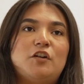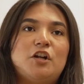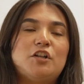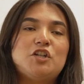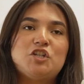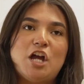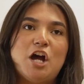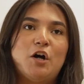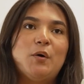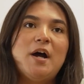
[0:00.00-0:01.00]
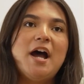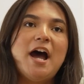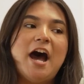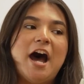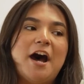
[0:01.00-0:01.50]
for the show.
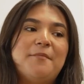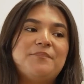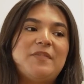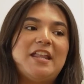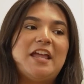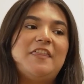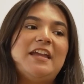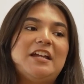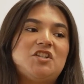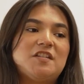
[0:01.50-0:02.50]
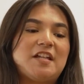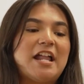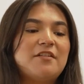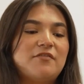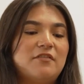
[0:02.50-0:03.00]
And I think it's just
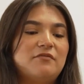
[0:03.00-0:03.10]
kind of